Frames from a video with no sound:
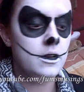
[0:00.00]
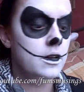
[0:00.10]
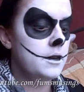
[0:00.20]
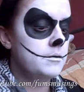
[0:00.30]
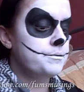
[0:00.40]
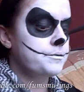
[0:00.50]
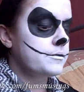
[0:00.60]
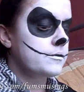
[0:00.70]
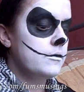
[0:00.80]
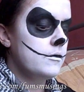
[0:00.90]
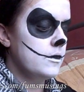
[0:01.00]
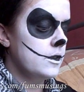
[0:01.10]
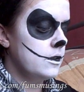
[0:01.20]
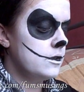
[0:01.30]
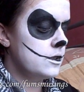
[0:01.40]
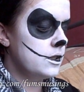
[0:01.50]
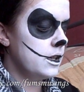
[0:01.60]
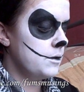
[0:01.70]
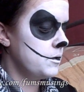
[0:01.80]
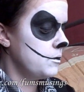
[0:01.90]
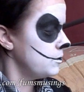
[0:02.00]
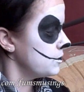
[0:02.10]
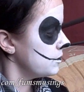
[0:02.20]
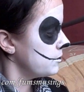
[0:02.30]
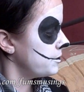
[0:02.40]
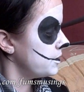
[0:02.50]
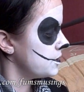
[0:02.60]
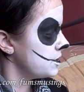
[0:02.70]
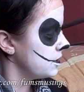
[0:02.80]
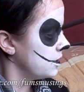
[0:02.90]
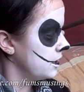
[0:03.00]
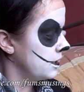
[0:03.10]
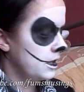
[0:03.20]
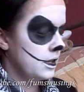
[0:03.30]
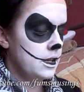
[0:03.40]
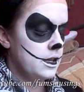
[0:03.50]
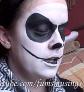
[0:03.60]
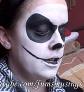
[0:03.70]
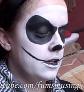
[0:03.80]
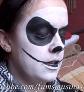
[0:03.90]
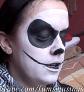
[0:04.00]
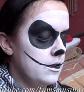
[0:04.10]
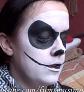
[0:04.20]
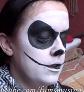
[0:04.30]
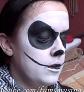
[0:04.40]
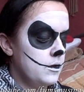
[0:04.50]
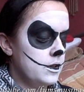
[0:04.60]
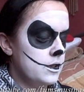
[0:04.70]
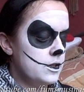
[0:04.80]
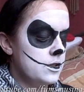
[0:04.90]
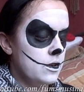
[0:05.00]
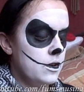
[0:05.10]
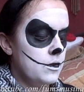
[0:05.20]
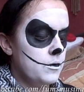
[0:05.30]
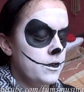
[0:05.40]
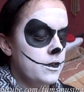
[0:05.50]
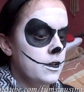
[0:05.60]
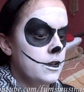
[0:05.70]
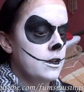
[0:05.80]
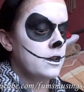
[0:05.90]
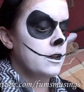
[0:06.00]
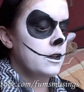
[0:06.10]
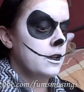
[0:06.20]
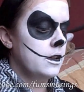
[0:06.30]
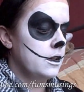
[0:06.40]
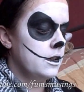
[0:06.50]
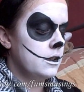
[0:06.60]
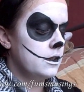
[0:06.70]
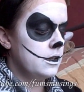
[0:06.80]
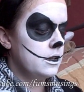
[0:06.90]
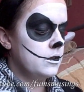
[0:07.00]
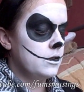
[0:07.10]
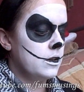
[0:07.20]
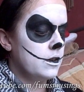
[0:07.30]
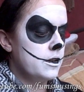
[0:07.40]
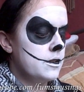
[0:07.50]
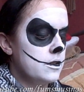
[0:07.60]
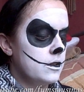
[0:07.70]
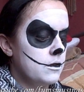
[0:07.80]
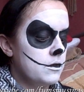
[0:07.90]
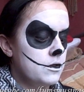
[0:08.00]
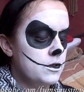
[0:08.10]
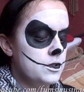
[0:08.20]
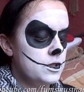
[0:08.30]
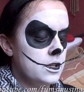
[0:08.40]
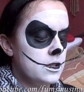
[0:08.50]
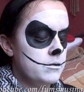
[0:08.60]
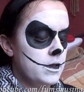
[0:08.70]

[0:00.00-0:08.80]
Okay, just going to get a bit more water on my brush, and then we're going to start with the little lines that go across Jack's